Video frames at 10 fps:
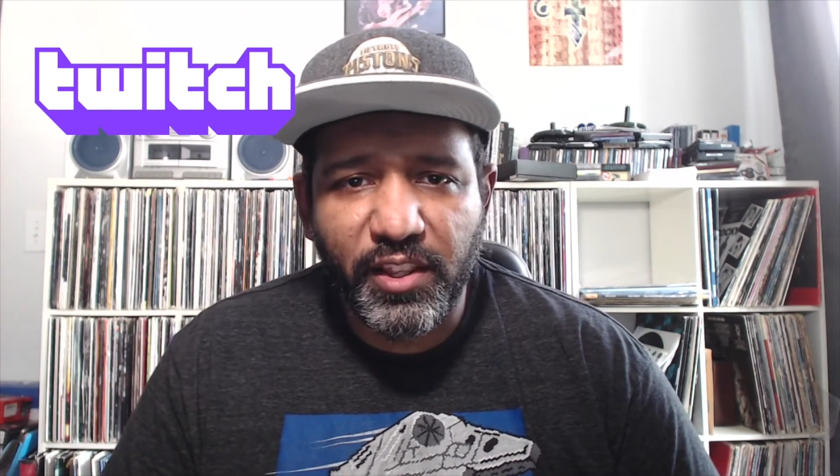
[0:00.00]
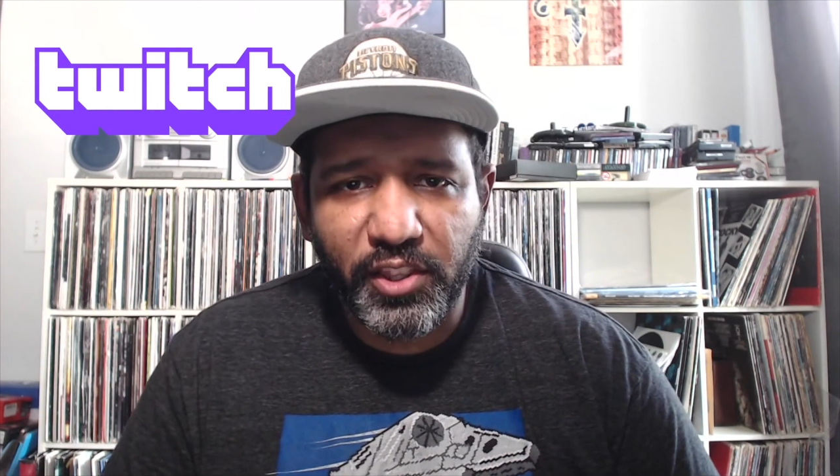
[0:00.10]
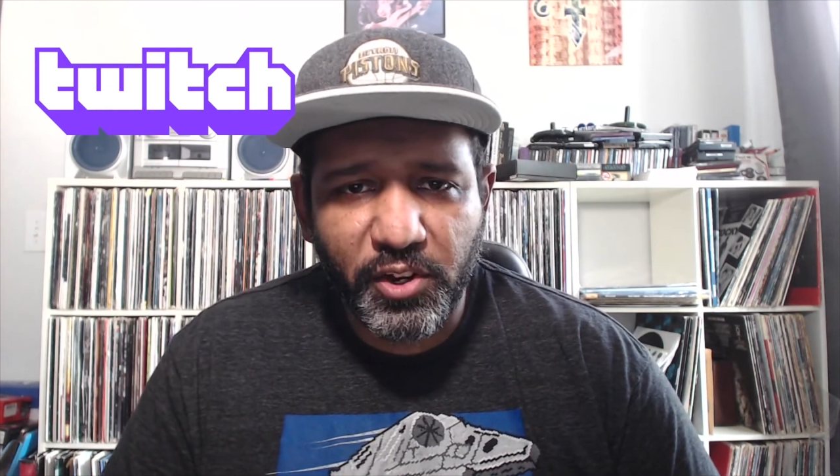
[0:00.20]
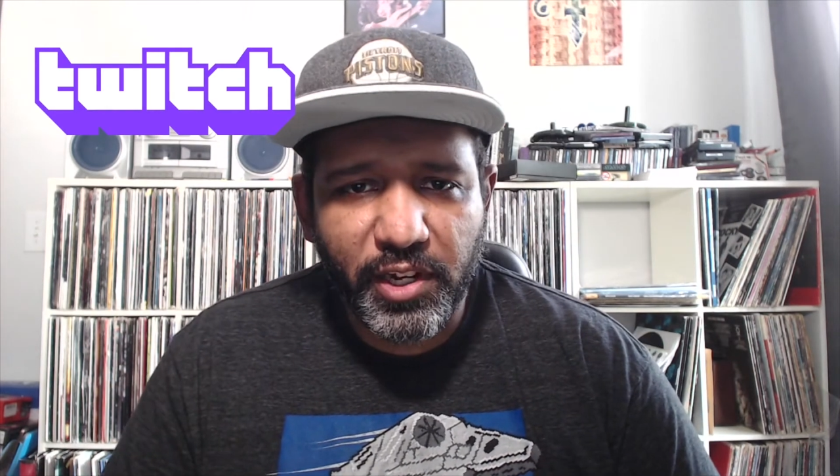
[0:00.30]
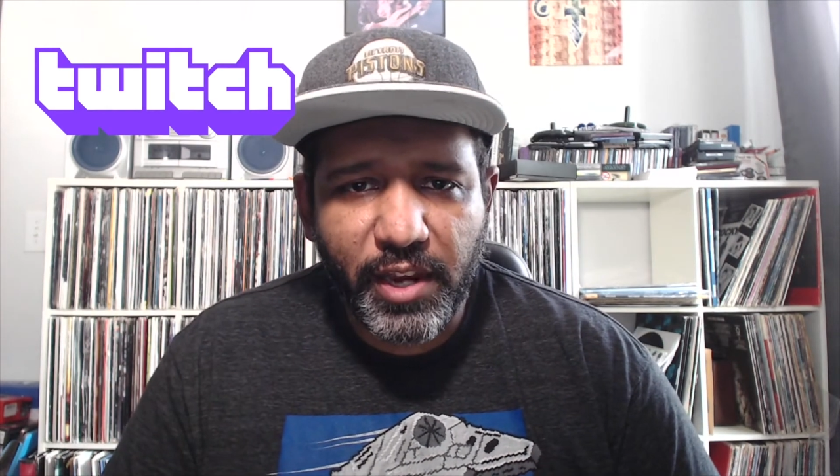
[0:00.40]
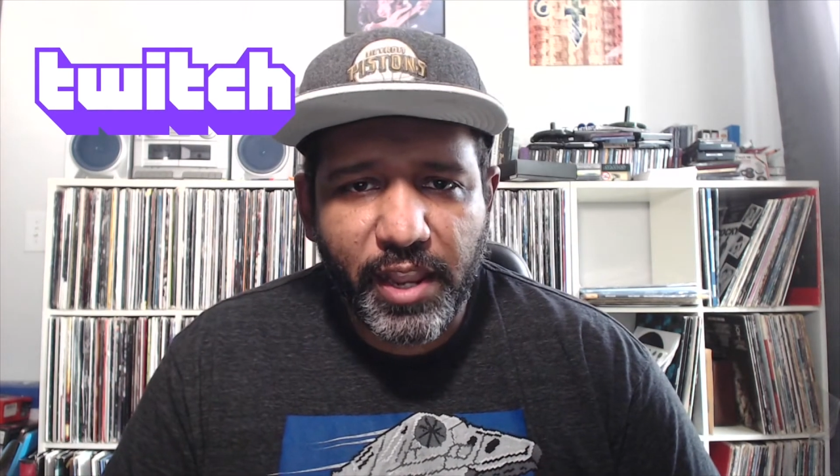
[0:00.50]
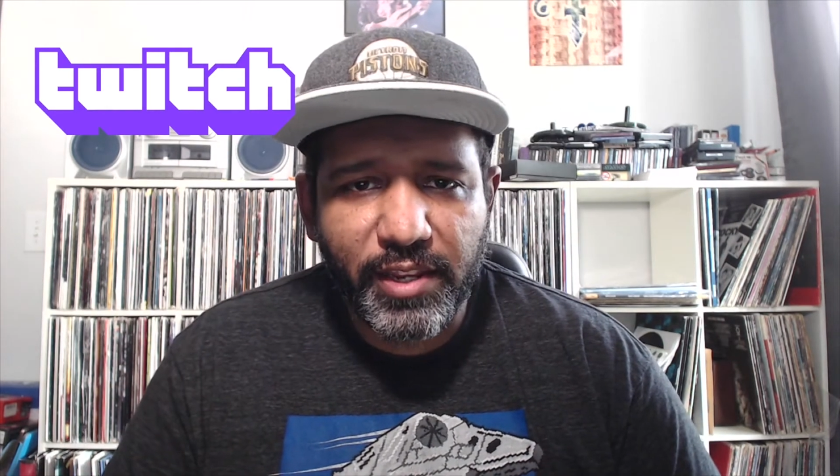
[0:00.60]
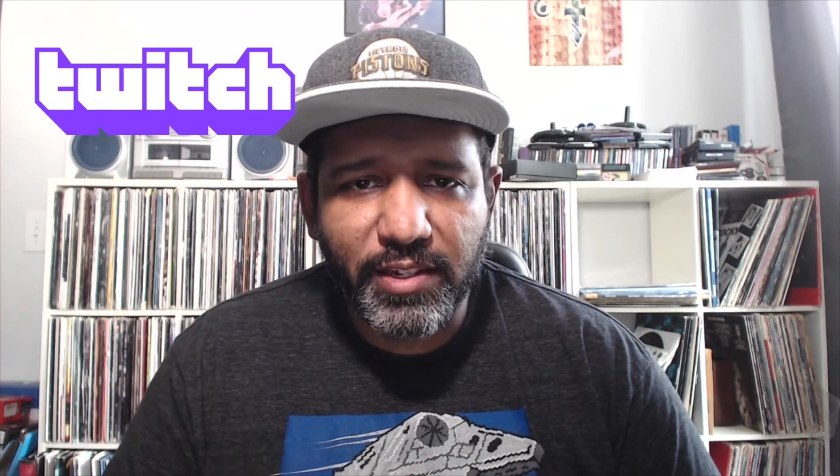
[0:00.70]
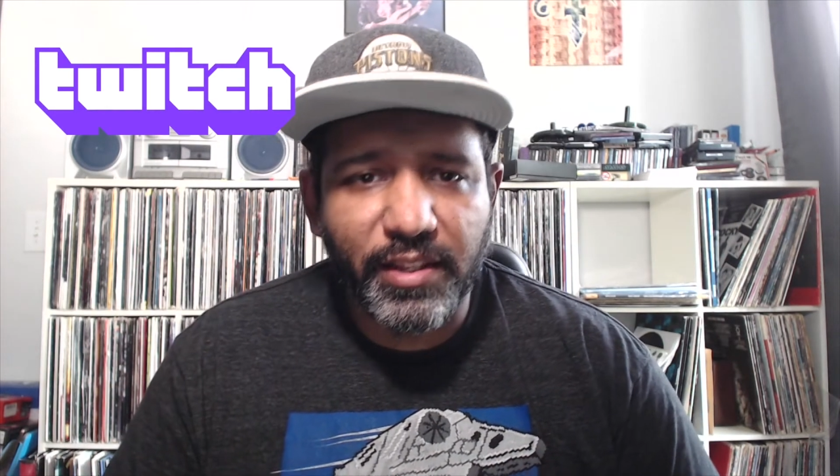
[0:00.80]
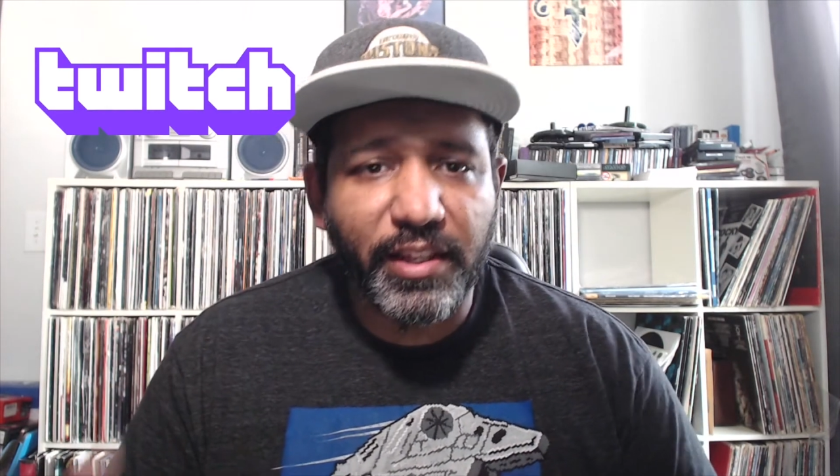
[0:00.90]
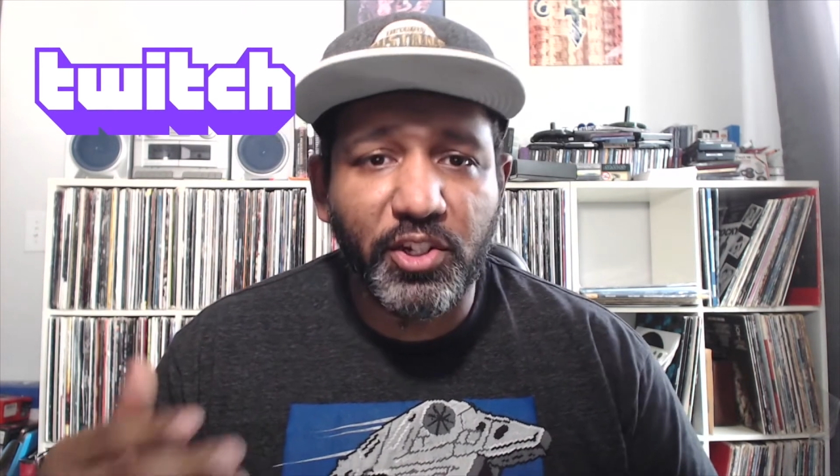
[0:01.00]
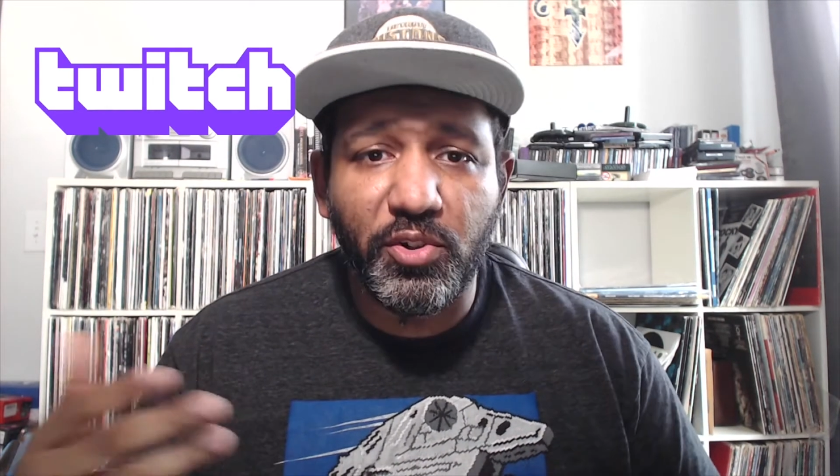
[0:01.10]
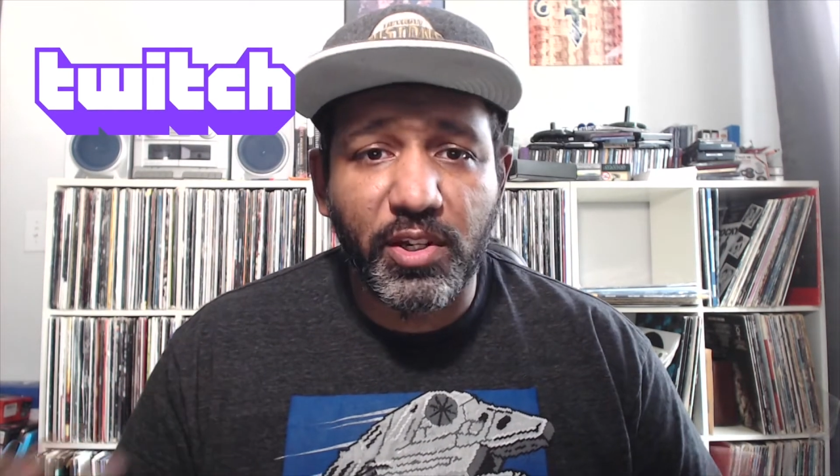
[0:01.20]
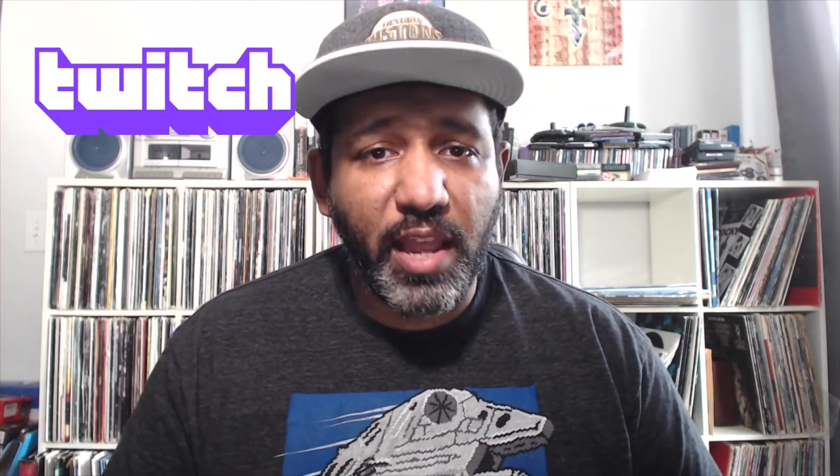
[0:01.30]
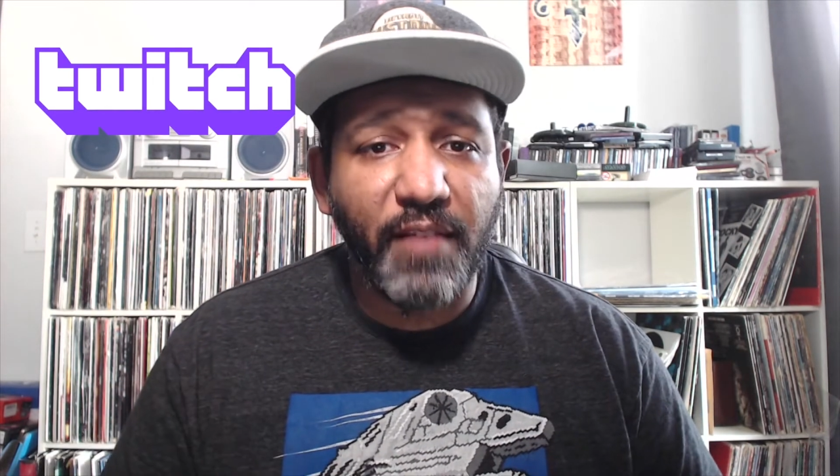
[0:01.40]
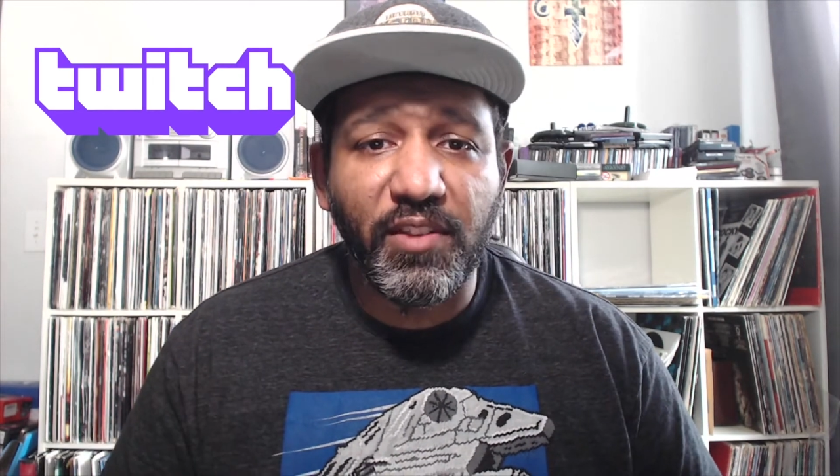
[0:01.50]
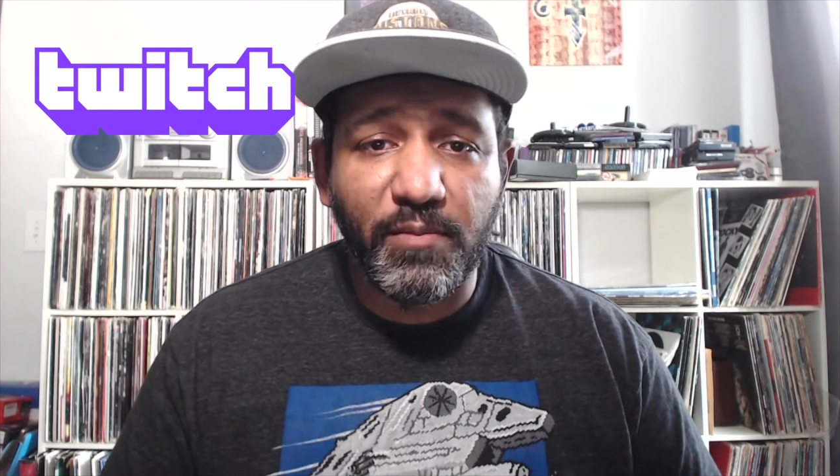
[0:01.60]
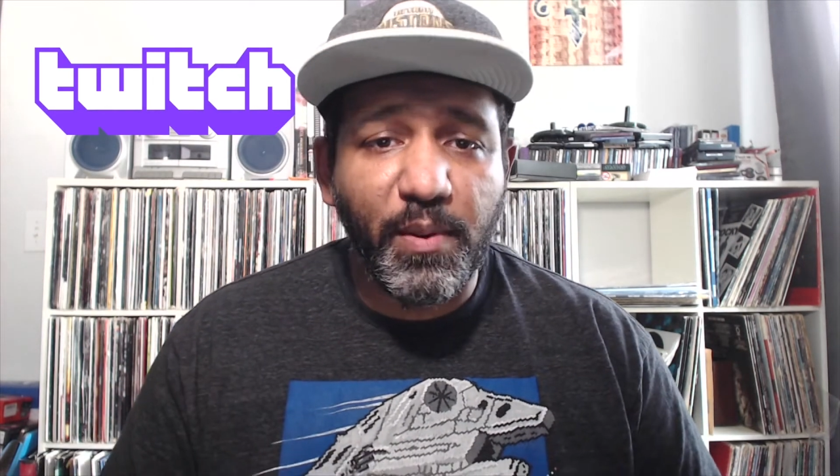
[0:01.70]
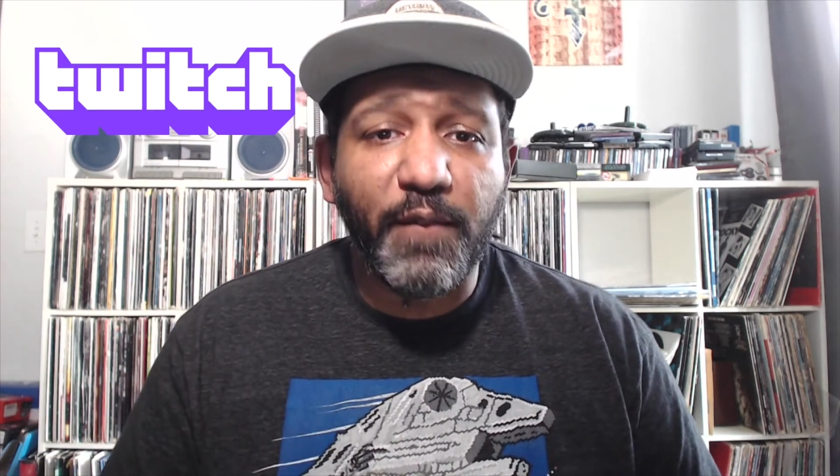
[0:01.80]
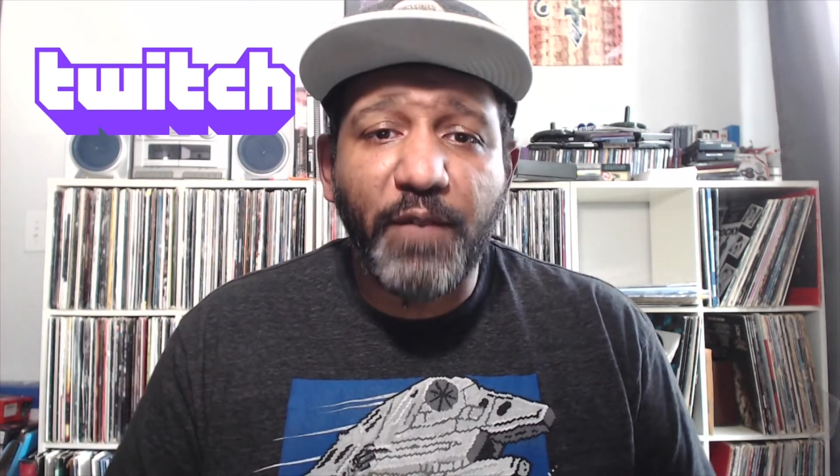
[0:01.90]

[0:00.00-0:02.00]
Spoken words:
30 days unless you just have this big